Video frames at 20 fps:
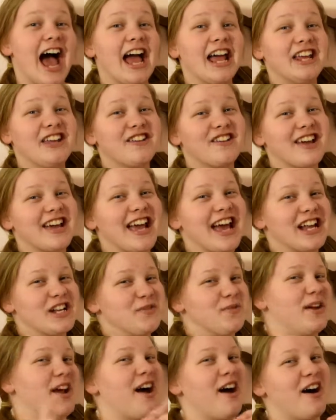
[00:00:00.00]
You can
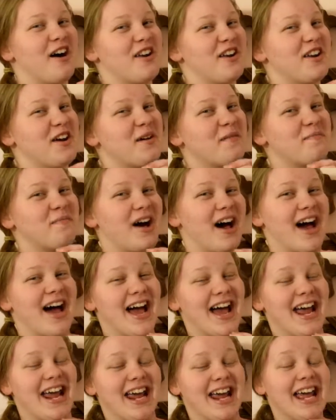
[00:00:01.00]
catch me on
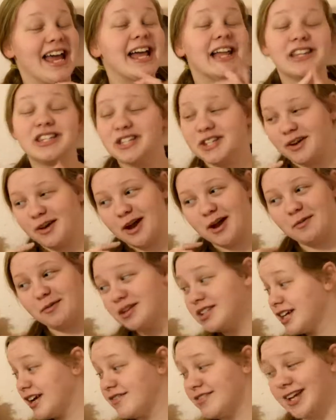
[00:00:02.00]
my Instagram,
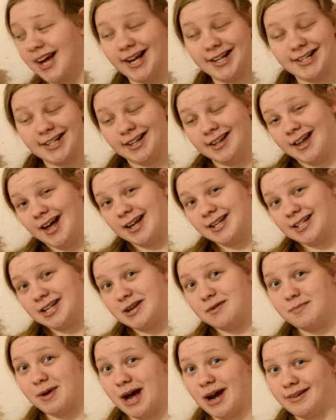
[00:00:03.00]
which I've talked a lot
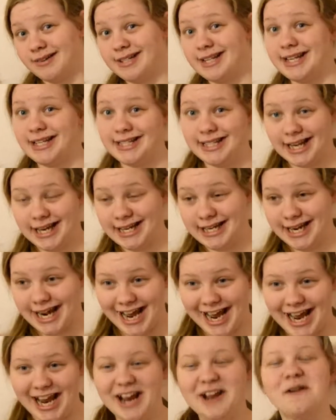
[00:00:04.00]
about
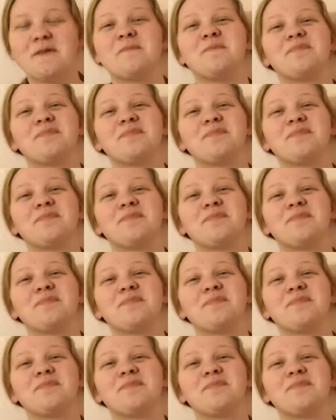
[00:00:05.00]
today.